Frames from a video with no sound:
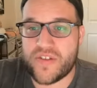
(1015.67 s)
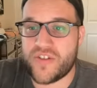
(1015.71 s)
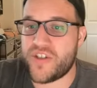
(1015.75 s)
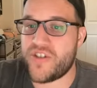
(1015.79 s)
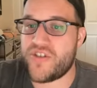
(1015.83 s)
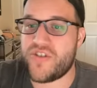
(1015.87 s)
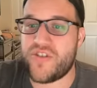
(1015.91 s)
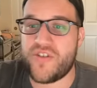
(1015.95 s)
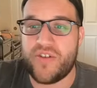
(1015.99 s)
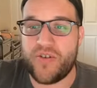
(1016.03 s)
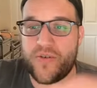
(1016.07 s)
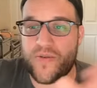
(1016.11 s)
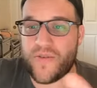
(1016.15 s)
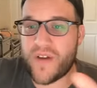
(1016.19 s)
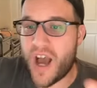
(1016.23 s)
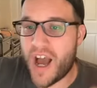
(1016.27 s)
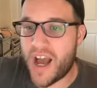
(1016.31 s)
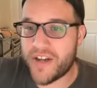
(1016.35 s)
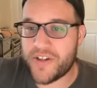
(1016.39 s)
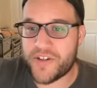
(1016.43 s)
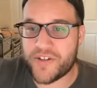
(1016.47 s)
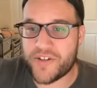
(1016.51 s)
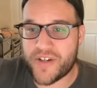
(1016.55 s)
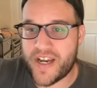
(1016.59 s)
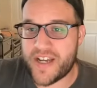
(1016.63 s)
Just do
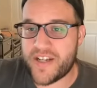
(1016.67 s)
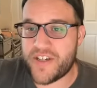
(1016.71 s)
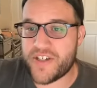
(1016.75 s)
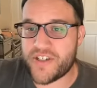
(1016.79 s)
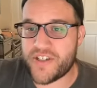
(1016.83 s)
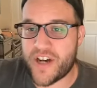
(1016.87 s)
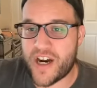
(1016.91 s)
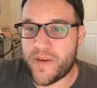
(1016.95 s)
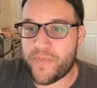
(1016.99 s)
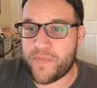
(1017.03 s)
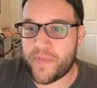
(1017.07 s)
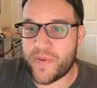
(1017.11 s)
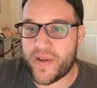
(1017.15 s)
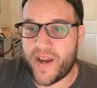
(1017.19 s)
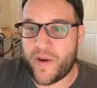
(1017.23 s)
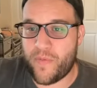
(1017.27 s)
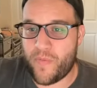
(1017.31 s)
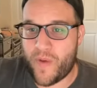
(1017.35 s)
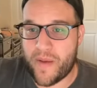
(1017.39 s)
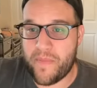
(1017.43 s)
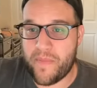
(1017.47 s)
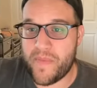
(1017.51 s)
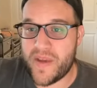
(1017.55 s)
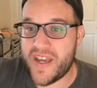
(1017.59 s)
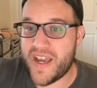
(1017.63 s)
not trade Sharp and
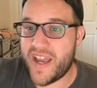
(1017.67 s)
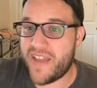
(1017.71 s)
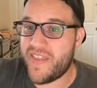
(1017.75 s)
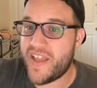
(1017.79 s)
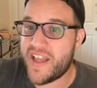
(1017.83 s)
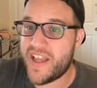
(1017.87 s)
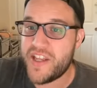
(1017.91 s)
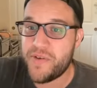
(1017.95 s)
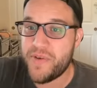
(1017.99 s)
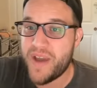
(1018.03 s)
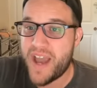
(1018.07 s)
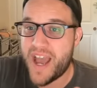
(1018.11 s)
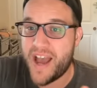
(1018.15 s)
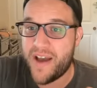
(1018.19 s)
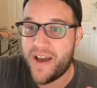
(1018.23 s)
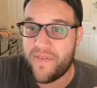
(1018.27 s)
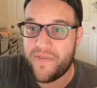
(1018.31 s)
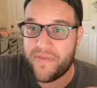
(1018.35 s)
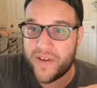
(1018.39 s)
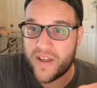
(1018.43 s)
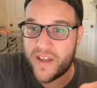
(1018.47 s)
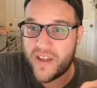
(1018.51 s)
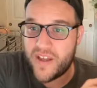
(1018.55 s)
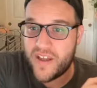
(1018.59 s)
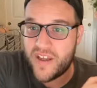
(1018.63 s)
Wemby, and then you
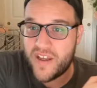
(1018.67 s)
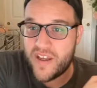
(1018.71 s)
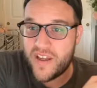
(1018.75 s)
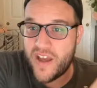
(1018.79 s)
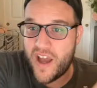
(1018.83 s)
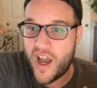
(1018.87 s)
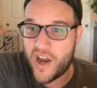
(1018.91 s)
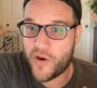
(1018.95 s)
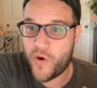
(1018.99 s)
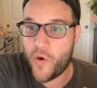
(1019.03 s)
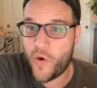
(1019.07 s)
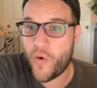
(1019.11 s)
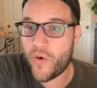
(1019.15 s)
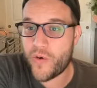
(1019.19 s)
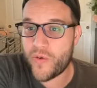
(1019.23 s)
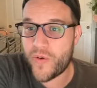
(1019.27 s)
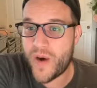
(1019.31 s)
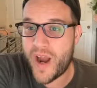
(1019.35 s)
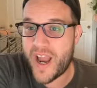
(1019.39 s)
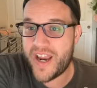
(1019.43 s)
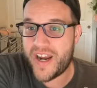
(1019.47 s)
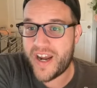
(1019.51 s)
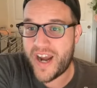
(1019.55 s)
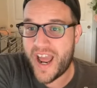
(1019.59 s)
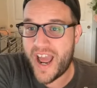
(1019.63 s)
have a core
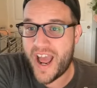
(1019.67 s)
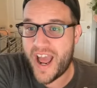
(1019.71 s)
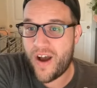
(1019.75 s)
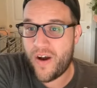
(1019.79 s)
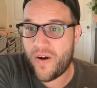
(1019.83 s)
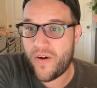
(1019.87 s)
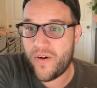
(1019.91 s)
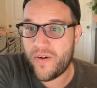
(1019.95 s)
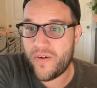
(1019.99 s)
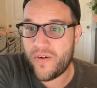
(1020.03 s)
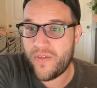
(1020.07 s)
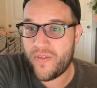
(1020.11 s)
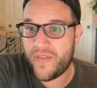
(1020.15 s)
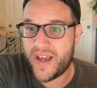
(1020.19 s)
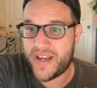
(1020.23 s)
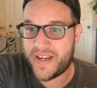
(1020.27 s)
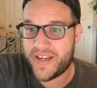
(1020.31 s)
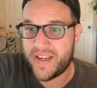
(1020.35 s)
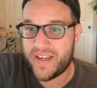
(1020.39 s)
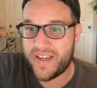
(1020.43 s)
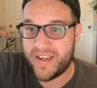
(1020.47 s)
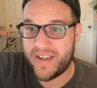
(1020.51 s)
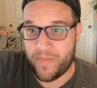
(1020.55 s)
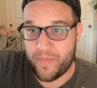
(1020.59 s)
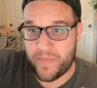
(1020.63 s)
right now that
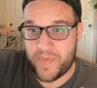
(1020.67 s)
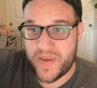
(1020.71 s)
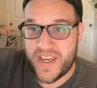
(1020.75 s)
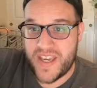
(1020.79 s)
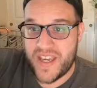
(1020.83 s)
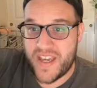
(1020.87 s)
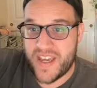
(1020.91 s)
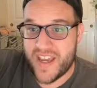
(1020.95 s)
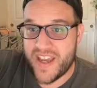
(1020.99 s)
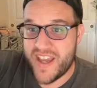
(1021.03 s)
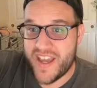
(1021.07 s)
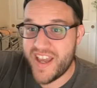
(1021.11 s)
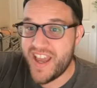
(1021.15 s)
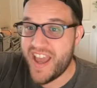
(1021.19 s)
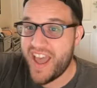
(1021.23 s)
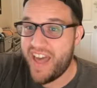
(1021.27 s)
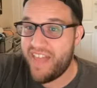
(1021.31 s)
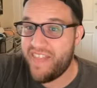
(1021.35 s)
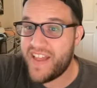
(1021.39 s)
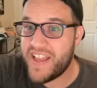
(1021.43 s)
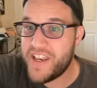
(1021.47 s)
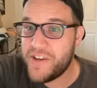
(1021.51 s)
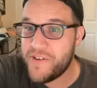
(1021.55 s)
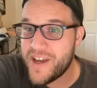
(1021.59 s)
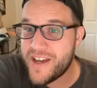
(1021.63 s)
can compete,
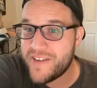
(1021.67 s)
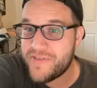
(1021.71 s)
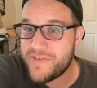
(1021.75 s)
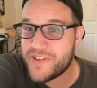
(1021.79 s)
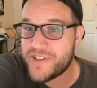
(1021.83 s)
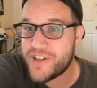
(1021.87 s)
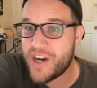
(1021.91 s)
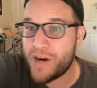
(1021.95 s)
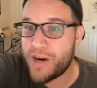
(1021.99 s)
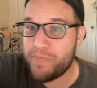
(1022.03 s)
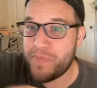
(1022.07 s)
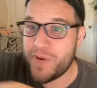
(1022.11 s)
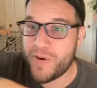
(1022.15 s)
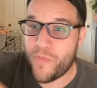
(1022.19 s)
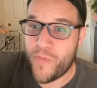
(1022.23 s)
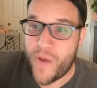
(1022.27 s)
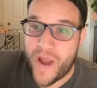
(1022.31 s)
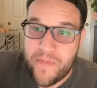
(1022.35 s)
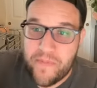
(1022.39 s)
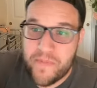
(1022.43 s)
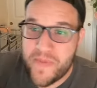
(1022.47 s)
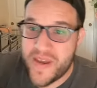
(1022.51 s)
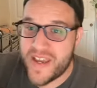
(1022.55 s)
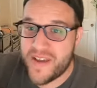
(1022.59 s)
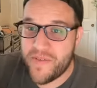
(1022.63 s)
and then you have Sharp and
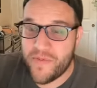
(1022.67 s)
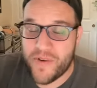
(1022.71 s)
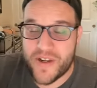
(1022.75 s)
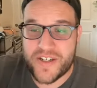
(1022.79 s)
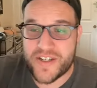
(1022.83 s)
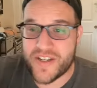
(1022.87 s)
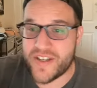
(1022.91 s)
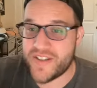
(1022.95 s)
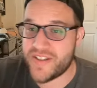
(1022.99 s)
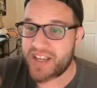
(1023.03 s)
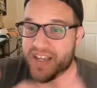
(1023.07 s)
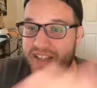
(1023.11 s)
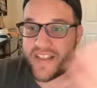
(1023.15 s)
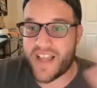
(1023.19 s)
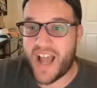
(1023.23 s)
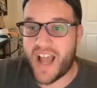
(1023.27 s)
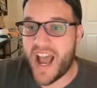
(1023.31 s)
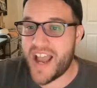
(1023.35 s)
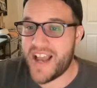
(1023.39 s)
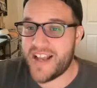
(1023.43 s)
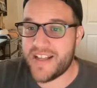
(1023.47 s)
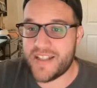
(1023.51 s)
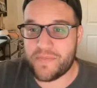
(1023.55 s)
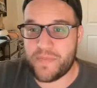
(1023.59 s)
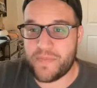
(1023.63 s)
Wemby, which is like the
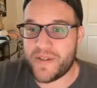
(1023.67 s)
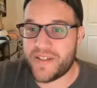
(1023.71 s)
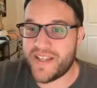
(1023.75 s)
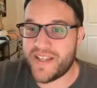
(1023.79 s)
highest